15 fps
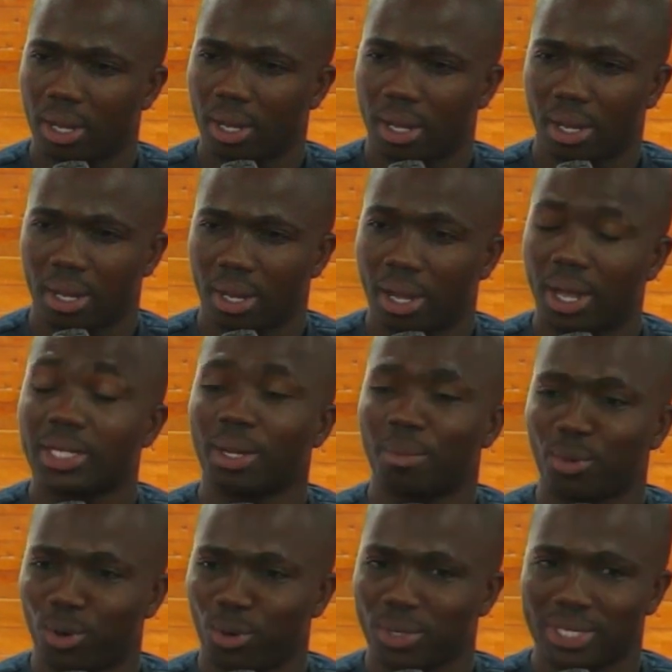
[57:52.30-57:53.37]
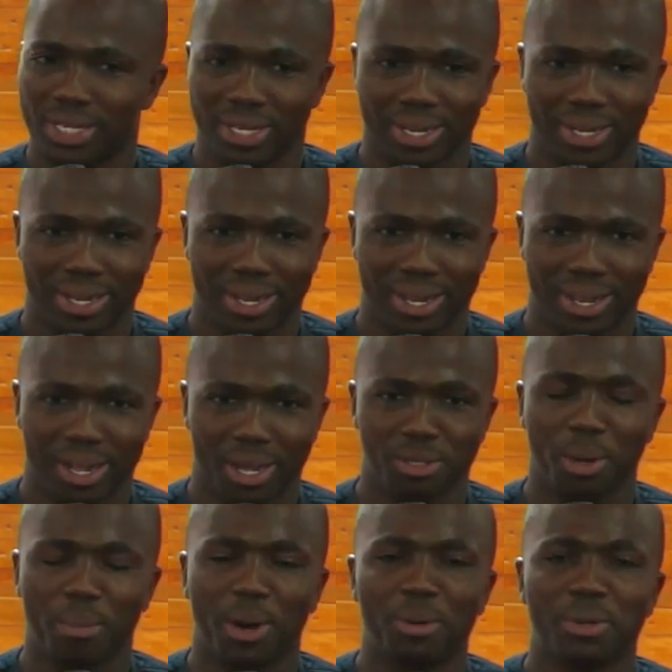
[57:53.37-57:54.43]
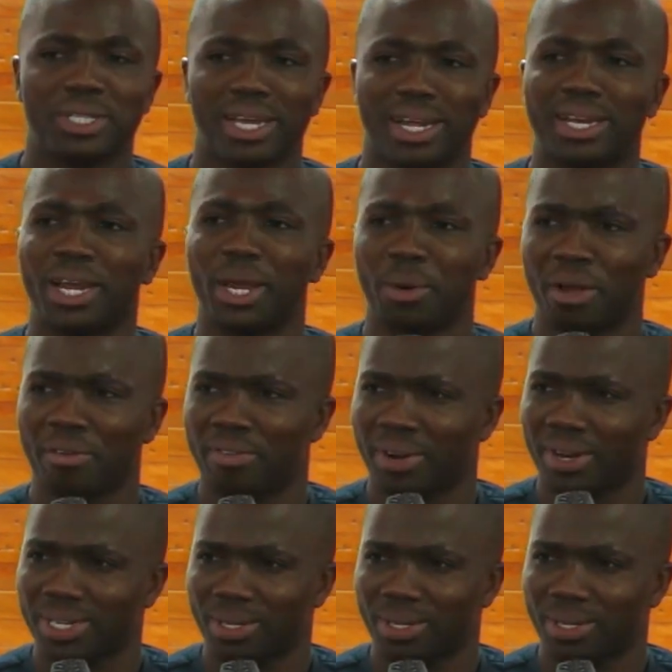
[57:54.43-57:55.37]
as I'm closing, as I'm about to start the area of fellowship,